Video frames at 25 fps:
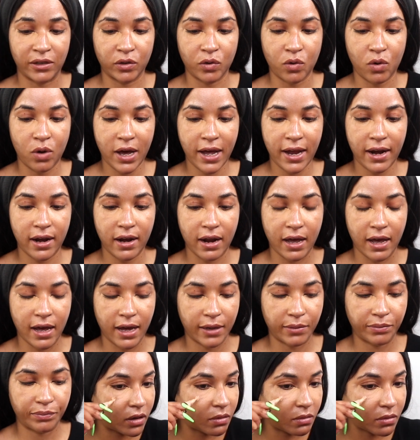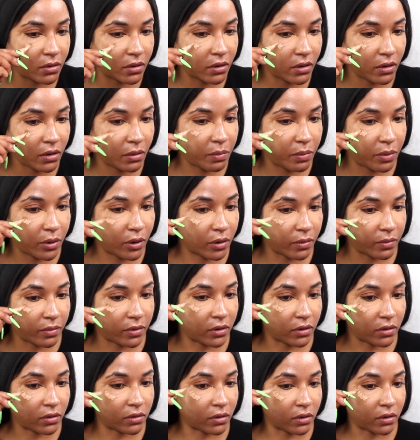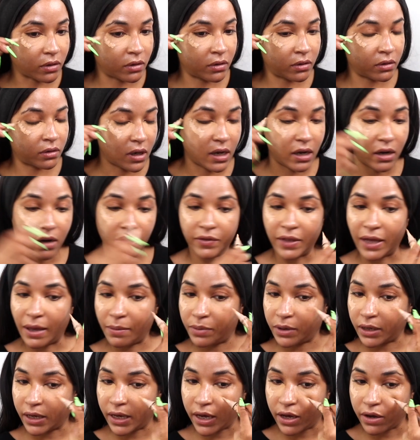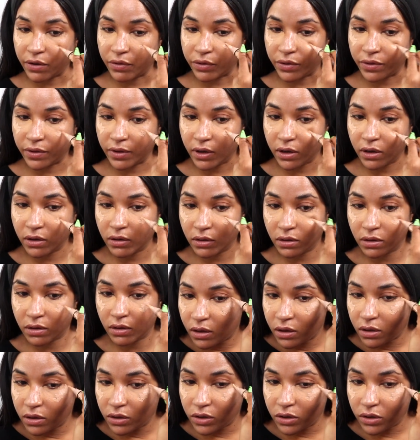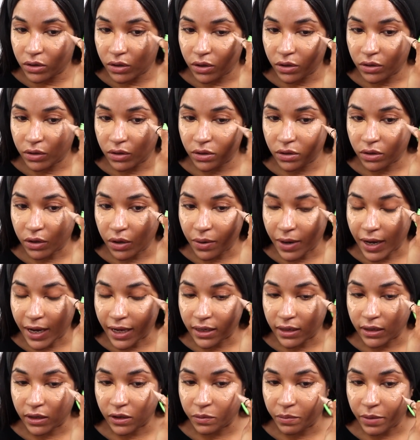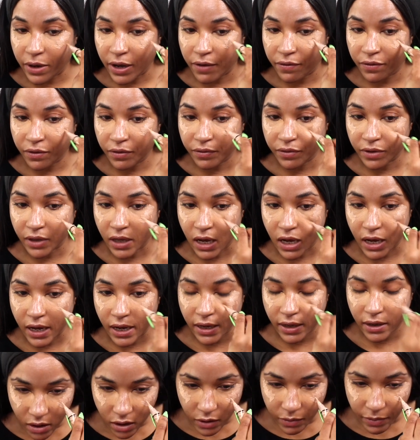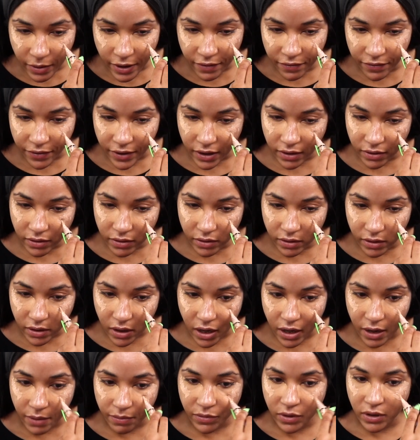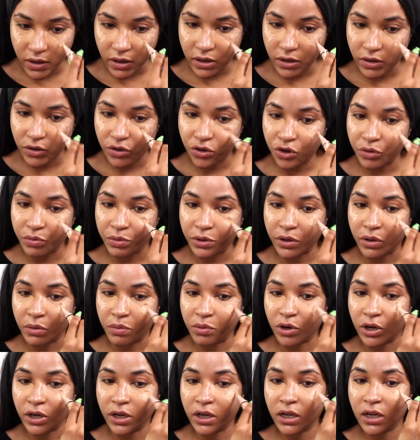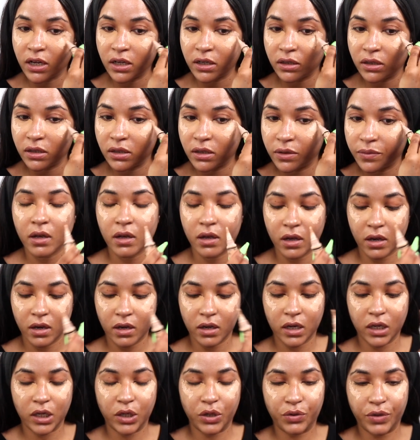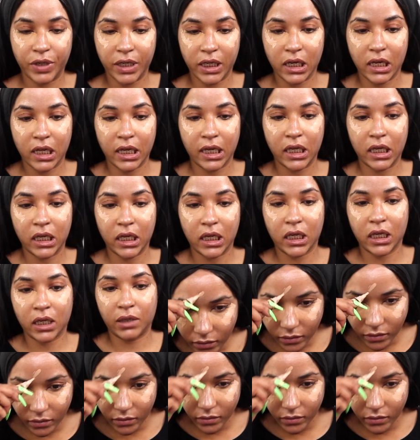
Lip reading: is quite light. I'm just gonna pop this on. I love the applicator on this. It's so handy. It's perfect for the eye. It's perfect to distribute the product, and I really like it.